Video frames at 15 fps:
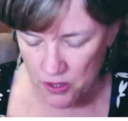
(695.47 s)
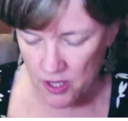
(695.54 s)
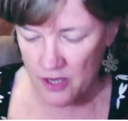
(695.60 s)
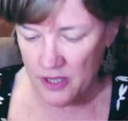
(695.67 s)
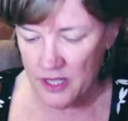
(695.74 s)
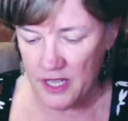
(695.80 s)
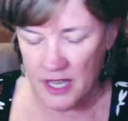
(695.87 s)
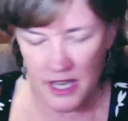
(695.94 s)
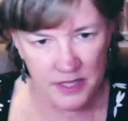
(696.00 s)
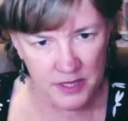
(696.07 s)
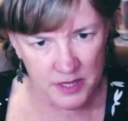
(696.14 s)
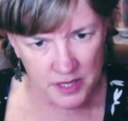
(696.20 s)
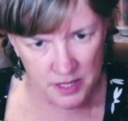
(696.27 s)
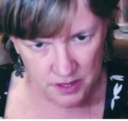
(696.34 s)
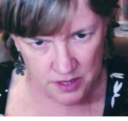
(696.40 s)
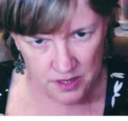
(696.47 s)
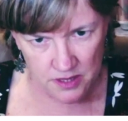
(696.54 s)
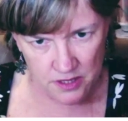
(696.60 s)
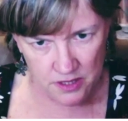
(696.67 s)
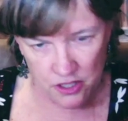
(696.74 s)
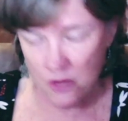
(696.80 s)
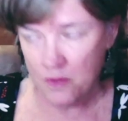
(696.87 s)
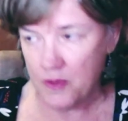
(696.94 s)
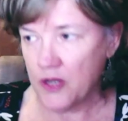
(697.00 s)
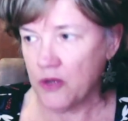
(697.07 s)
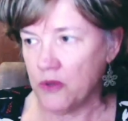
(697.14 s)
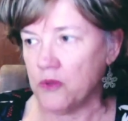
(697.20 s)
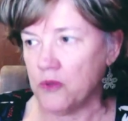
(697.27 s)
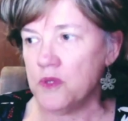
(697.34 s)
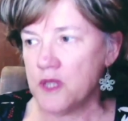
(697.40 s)
It only has 6
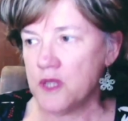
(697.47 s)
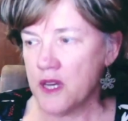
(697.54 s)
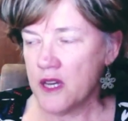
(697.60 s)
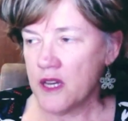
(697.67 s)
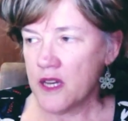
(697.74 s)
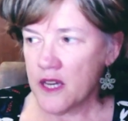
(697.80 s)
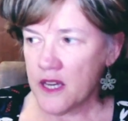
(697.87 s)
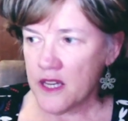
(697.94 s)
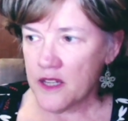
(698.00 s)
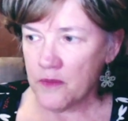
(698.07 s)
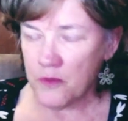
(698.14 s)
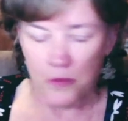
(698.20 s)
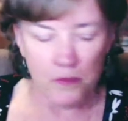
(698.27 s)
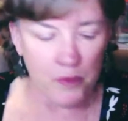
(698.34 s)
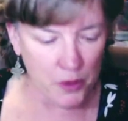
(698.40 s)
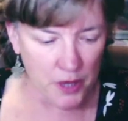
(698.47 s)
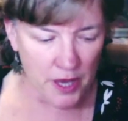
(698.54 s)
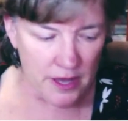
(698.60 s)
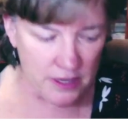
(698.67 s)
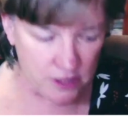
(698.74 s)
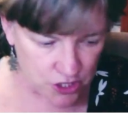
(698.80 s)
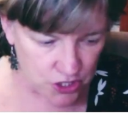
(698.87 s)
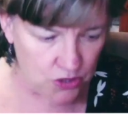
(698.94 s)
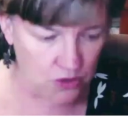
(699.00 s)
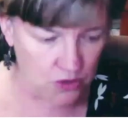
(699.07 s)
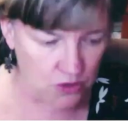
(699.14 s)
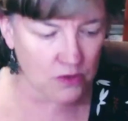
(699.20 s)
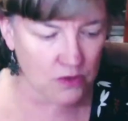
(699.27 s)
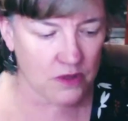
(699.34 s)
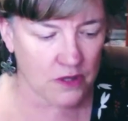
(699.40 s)
cubicles, and we'll book out two